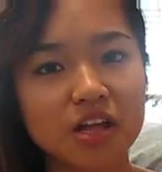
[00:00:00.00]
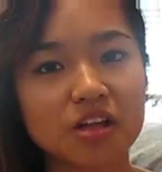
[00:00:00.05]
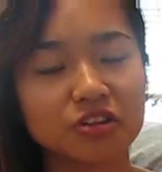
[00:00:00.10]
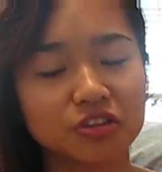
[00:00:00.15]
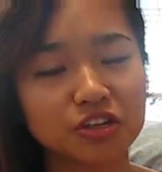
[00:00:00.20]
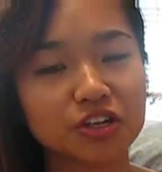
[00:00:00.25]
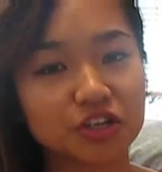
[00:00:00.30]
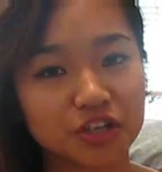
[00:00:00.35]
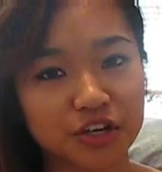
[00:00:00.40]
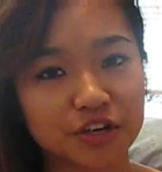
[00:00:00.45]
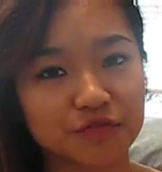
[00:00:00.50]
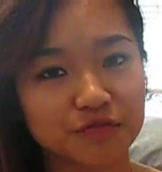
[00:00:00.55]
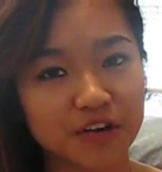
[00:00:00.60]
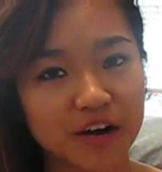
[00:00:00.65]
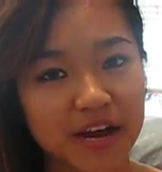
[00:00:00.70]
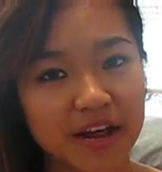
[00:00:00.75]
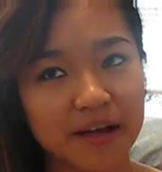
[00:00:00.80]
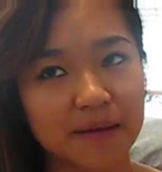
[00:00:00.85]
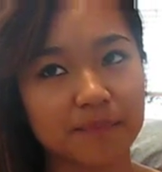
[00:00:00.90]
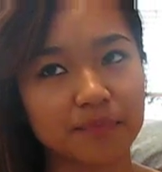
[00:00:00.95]
Look good for
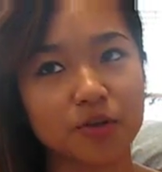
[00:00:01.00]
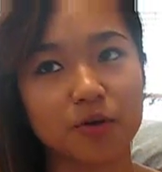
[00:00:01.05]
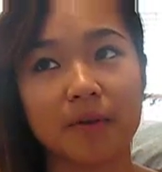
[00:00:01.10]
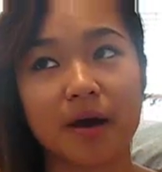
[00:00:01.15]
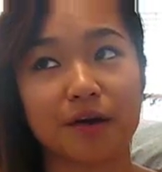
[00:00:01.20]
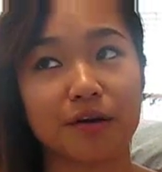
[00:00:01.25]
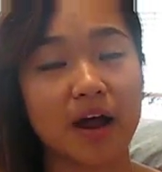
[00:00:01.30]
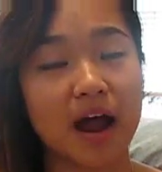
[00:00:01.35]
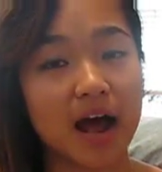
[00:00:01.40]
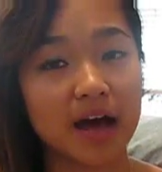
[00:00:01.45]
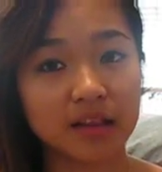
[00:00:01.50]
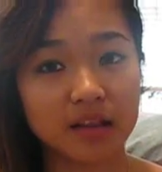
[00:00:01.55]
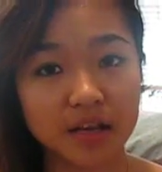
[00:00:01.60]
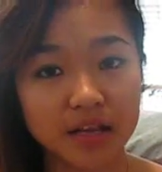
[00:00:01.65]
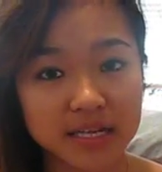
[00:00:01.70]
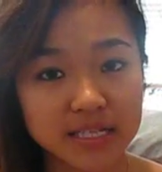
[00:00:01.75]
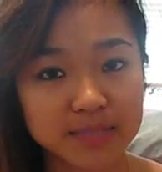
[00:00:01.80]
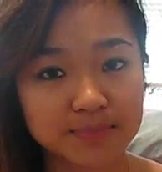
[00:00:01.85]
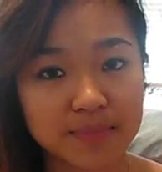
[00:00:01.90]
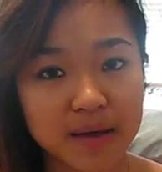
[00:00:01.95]
him. No matter how
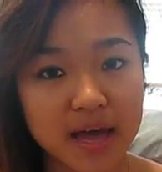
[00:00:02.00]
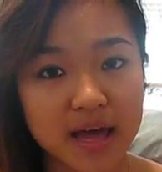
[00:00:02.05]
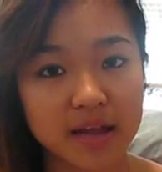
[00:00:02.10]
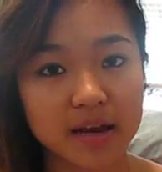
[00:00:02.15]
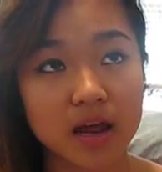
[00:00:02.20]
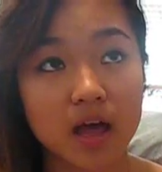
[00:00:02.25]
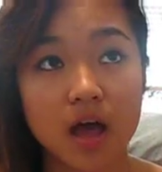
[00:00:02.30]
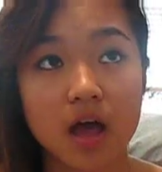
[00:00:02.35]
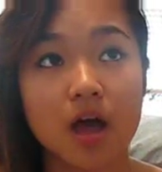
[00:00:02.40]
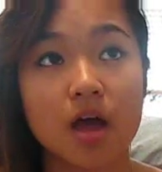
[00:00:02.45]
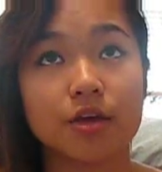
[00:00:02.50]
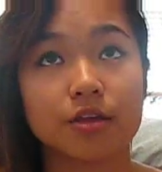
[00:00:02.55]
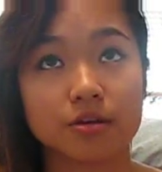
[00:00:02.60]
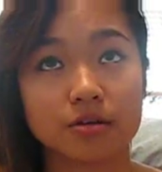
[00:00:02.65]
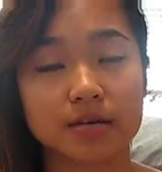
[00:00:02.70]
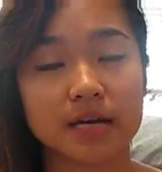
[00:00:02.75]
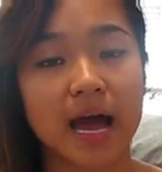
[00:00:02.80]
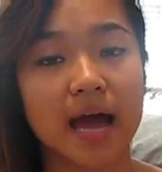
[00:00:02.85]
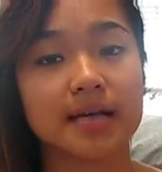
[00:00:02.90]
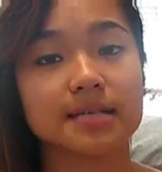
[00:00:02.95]
long it's been,
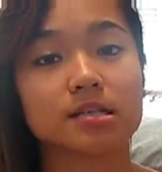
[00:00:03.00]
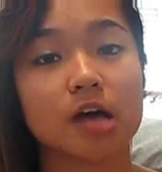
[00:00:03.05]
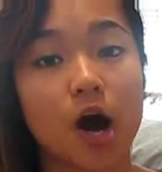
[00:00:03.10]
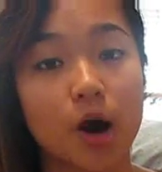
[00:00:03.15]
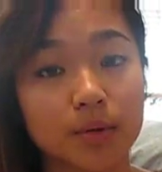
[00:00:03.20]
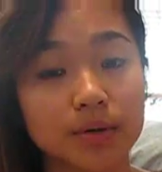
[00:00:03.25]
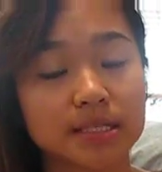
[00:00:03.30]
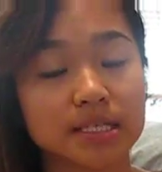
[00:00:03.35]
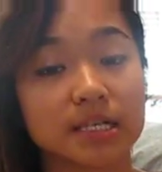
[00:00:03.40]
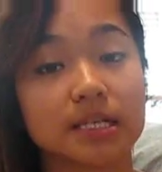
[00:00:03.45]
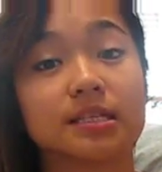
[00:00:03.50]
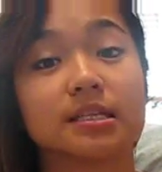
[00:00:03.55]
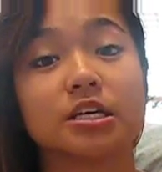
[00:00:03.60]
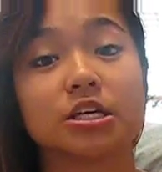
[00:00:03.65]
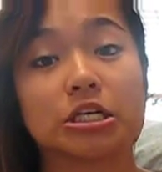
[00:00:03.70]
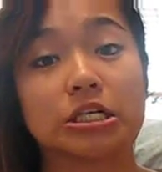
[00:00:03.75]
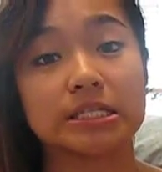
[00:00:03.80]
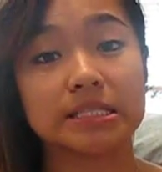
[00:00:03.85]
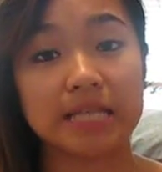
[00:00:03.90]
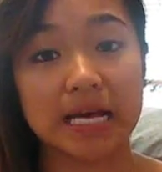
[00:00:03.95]
your guy's always going to
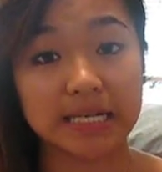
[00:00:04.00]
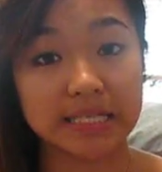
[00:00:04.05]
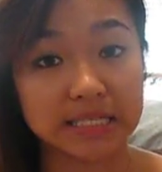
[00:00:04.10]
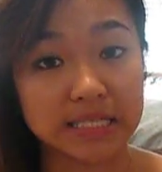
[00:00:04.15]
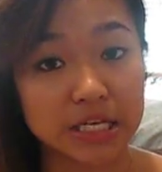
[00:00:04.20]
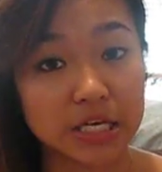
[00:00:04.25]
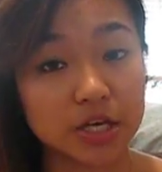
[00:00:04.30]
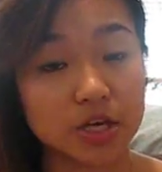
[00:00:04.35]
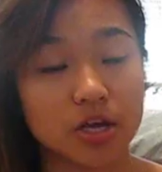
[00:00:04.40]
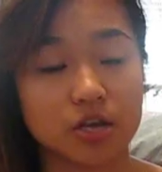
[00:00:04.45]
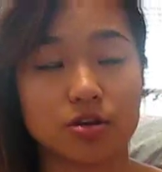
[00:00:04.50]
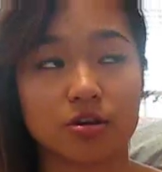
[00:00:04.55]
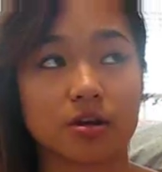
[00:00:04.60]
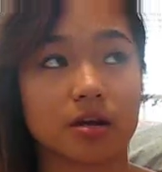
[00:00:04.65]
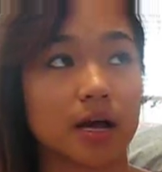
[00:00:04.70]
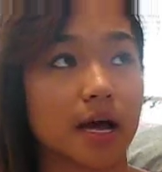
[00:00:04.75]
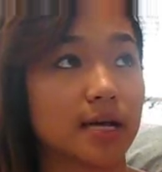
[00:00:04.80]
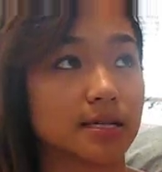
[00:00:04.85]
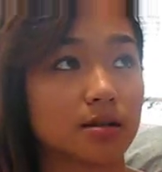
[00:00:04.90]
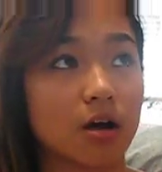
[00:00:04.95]
think you're sexy. Your
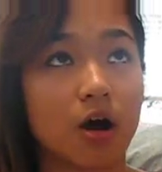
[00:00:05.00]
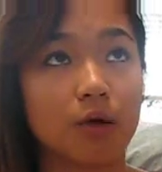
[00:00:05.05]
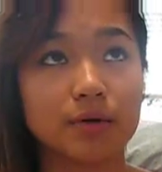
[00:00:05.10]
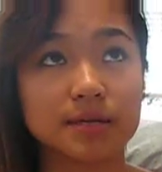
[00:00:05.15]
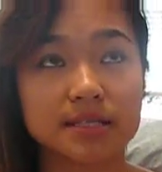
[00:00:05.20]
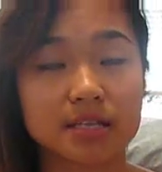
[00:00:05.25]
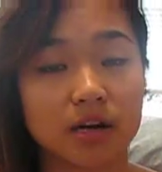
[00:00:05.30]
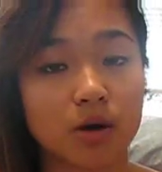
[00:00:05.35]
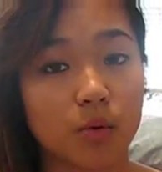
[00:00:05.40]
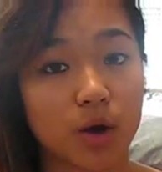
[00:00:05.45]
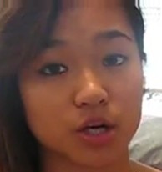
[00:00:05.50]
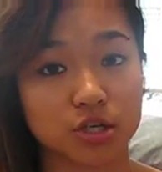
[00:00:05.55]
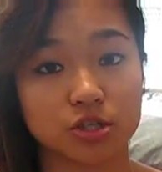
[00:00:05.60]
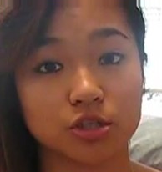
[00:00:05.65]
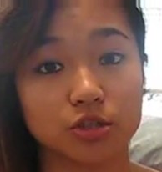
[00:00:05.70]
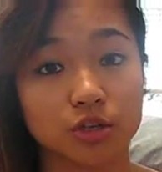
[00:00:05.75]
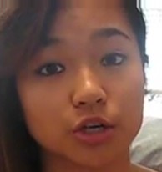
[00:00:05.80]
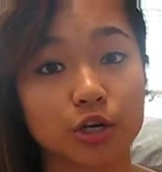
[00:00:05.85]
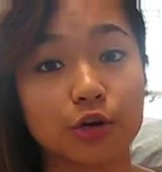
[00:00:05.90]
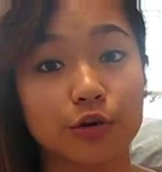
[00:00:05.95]
guy's always going to want you
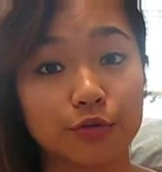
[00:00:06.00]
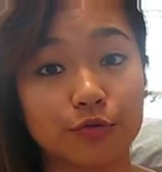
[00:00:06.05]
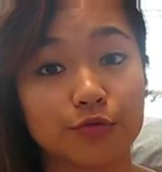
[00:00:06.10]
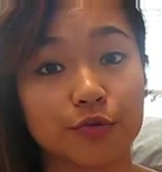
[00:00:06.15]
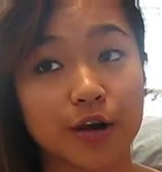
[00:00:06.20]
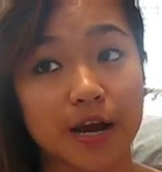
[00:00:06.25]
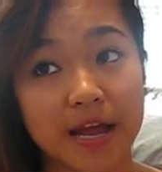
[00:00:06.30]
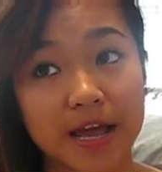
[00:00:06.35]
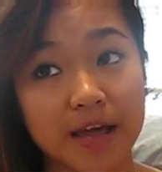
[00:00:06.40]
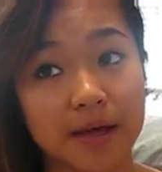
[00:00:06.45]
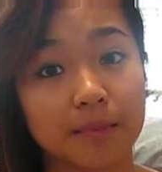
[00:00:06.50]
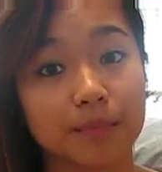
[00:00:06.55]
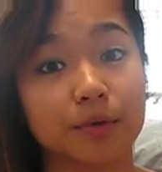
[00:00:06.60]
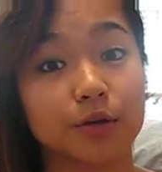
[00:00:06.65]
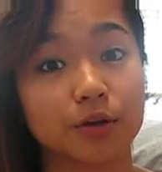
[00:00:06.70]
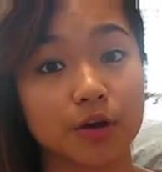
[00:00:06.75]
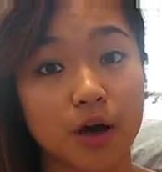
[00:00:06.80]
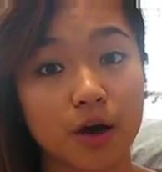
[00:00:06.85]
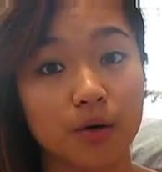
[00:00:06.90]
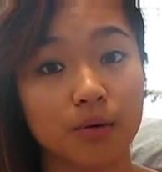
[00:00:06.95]
to look good for him,
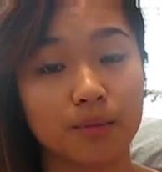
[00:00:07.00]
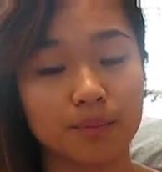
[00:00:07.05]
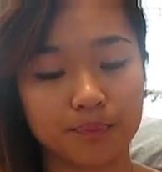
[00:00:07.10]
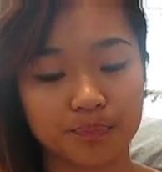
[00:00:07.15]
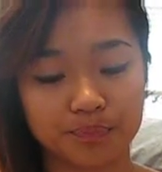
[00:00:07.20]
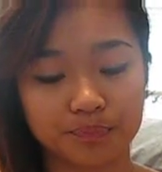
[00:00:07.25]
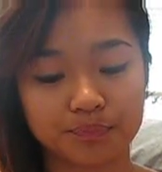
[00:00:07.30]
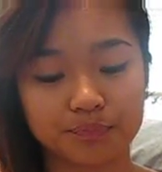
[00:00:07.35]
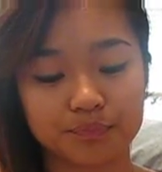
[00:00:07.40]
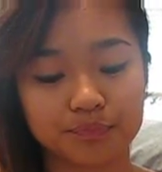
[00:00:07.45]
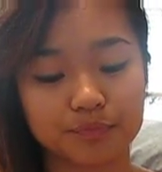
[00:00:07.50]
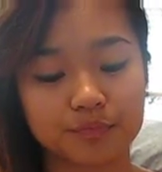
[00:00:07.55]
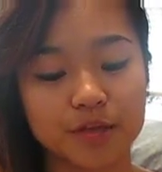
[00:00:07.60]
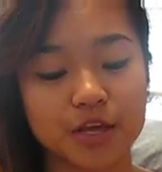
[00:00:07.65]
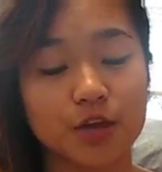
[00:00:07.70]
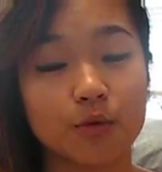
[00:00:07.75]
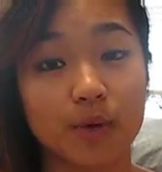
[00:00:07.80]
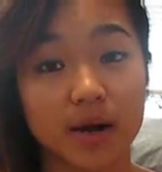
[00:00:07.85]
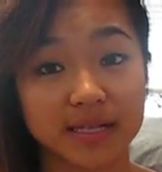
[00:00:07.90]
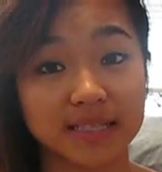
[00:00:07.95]
you know.
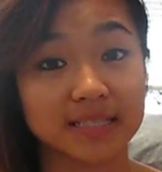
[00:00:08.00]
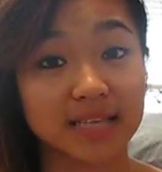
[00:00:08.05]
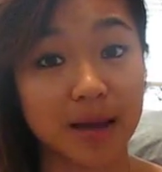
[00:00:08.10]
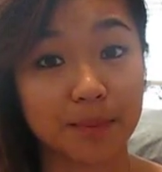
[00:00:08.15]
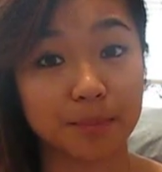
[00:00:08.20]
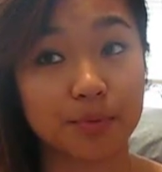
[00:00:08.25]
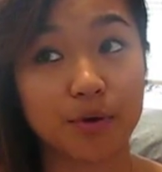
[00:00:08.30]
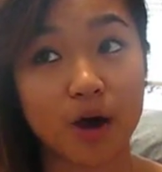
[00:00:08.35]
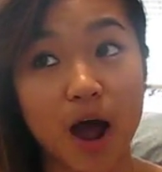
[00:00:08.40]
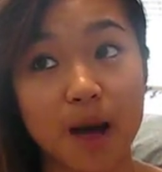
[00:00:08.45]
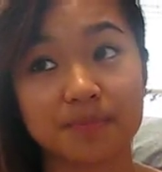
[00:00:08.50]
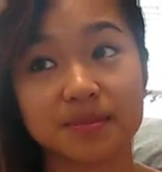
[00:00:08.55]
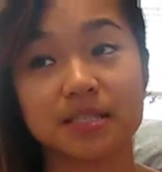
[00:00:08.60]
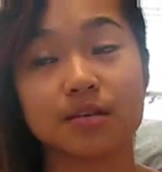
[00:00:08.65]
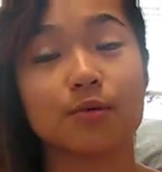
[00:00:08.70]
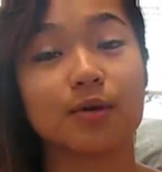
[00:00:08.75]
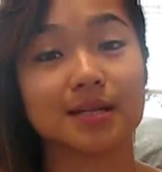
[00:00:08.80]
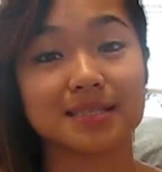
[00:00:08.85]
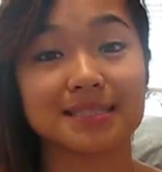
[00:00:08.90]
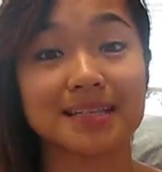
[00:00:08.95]
He wants that props. He
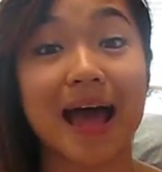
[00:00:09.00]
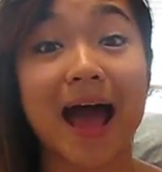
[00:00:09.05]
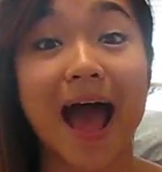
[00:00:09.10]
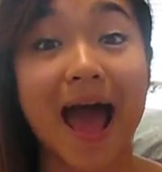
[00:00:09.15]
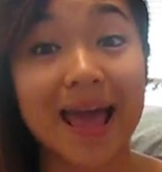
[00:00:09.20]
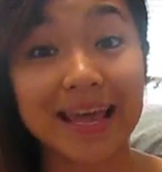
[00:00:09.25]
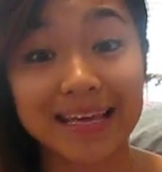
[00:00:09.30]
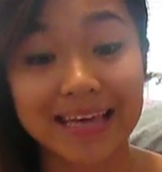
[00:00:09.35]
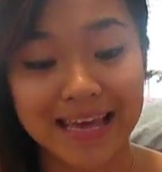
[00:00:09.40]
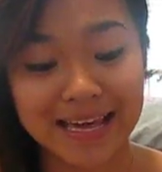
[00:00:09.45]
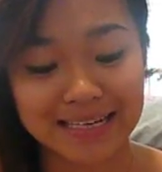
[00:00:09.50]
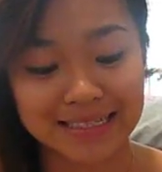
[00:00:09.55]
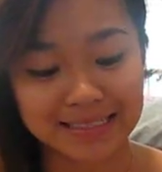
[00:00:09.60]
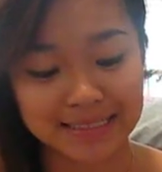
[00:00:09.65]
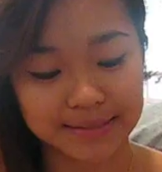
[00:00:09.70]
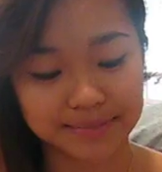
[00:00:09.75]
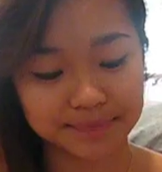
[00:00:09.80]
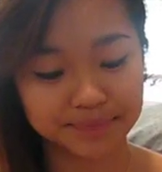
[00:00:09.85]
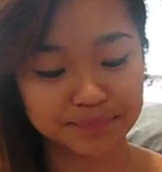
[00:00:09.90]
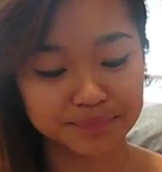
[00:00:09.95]
wants that eye candy.